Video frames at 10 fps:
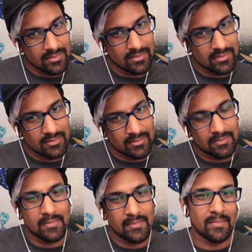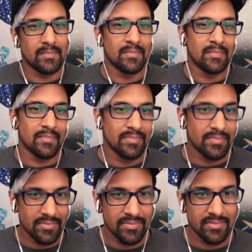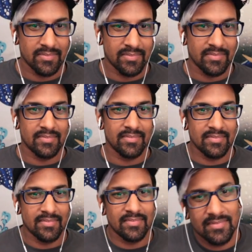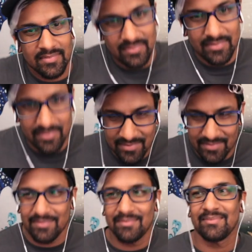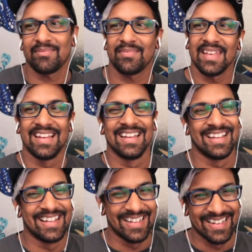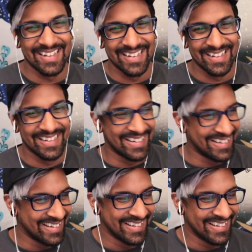The person shown says nothing.